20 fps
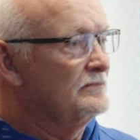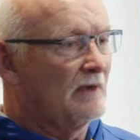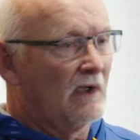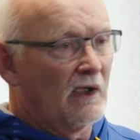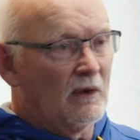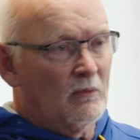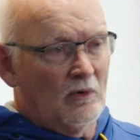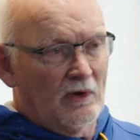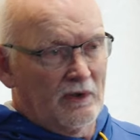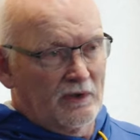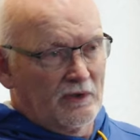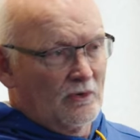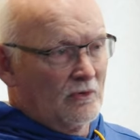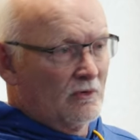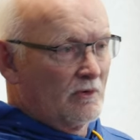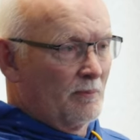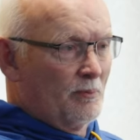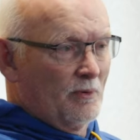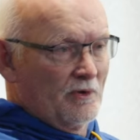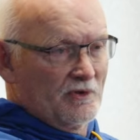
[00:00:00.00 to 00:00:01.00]
I want
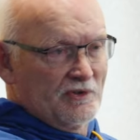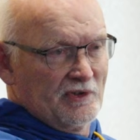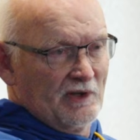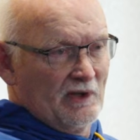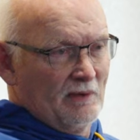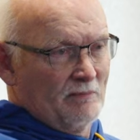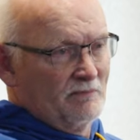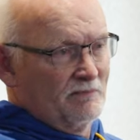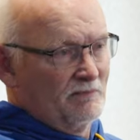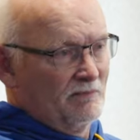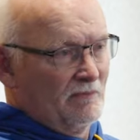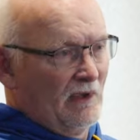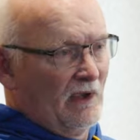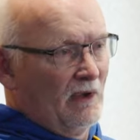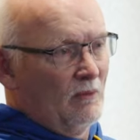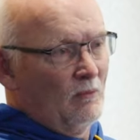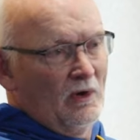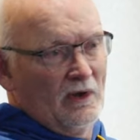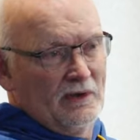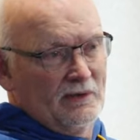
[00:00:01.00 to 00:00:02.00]
you to push him.
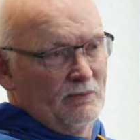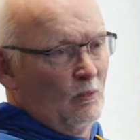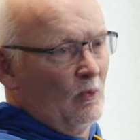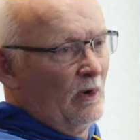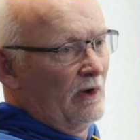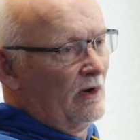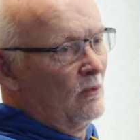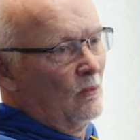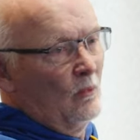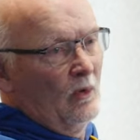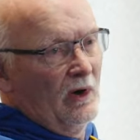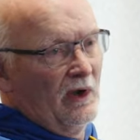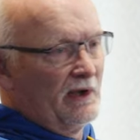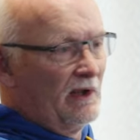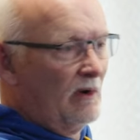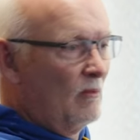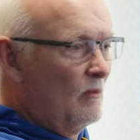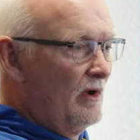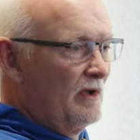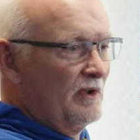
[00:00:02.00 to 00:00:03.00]
I want one-on-one,
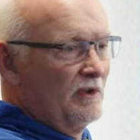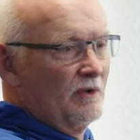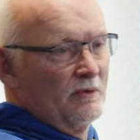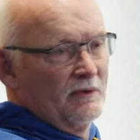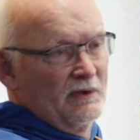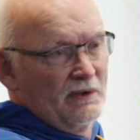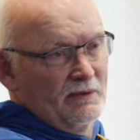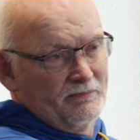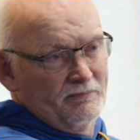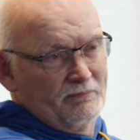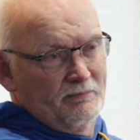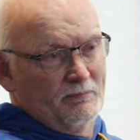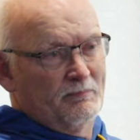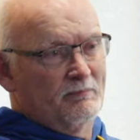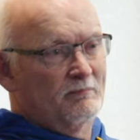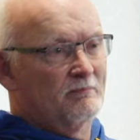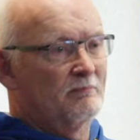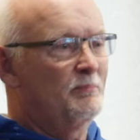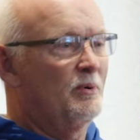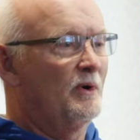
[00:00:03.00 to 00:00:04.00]
I want you to
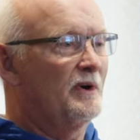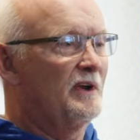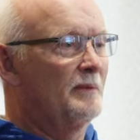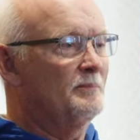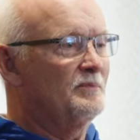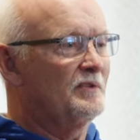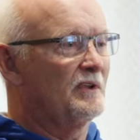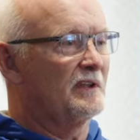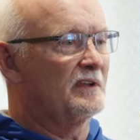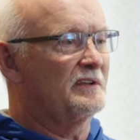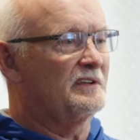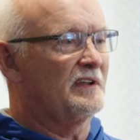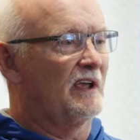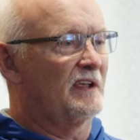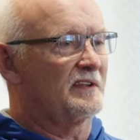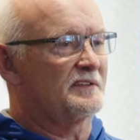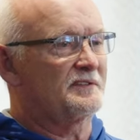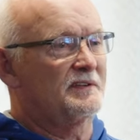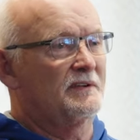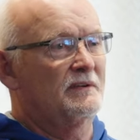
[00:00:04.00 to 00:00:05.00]
put him to the
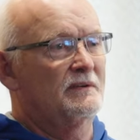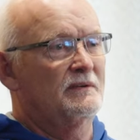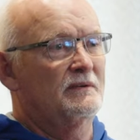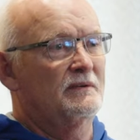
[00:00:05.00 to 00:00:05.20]
test.